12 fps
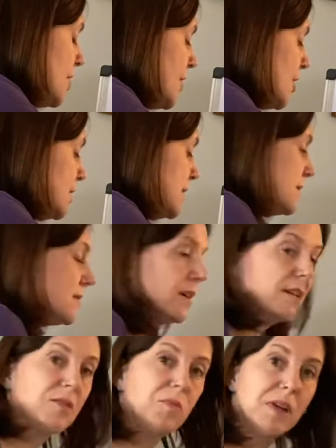
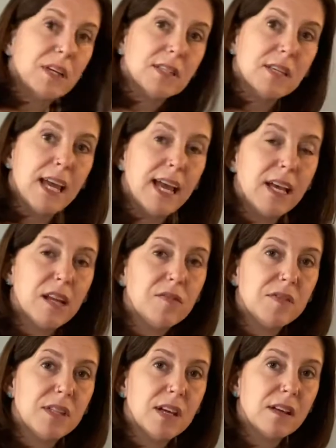36, because negative
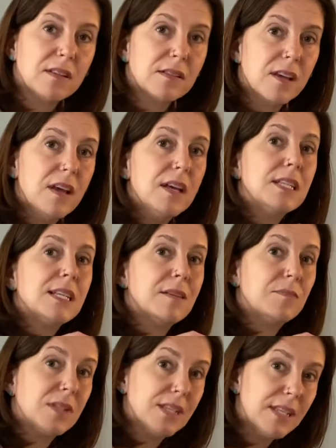6
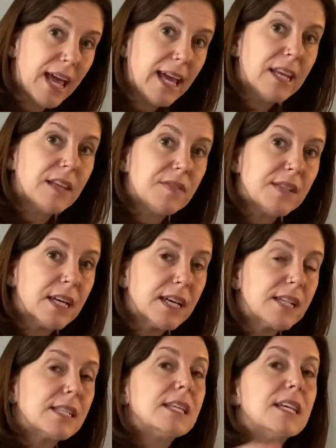times negative
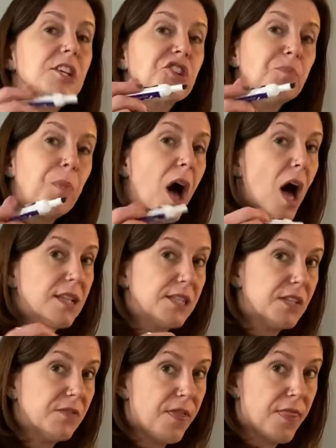6 is
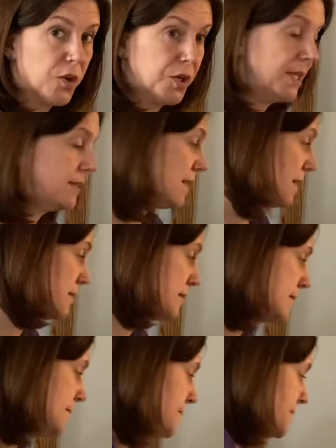positive 36.
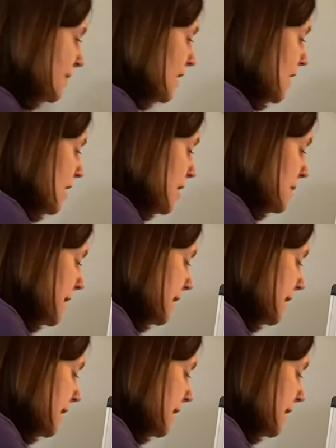My